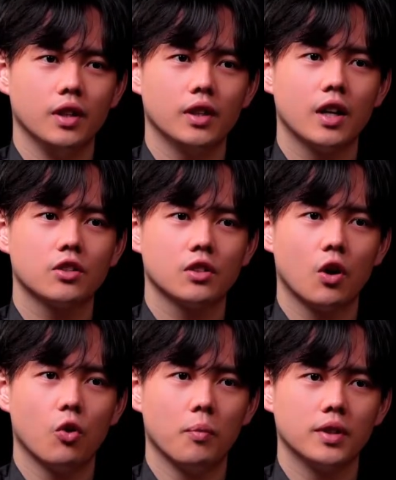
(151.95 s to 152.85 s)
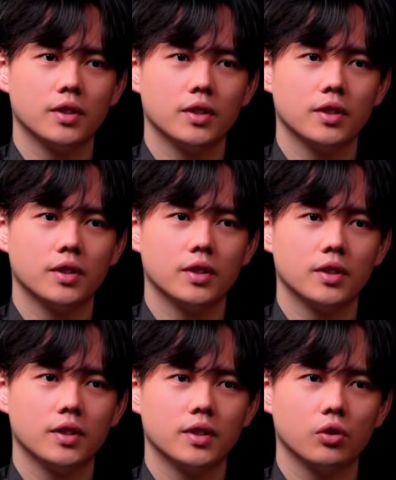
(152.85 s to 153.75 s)
gonna be a tough
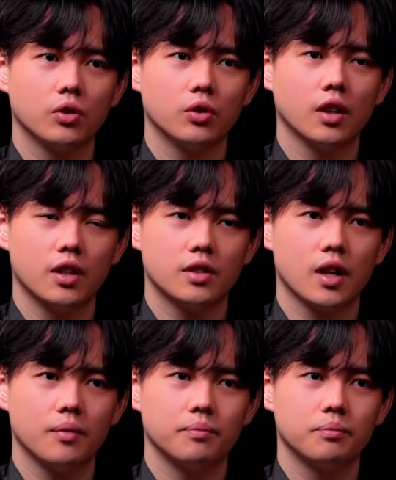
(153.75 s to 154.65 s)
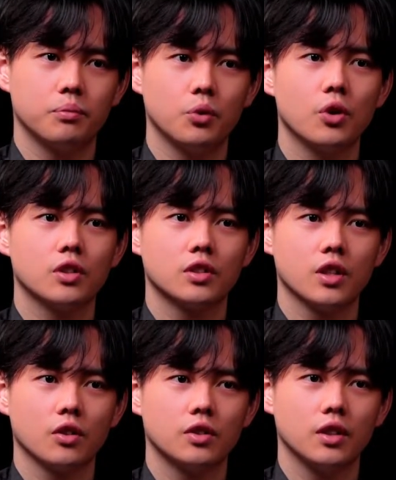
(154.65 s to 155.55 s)
competition with Hot Toys,
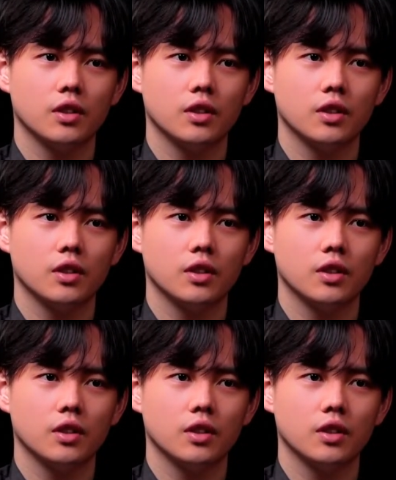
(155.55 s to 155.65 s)
Blitzway,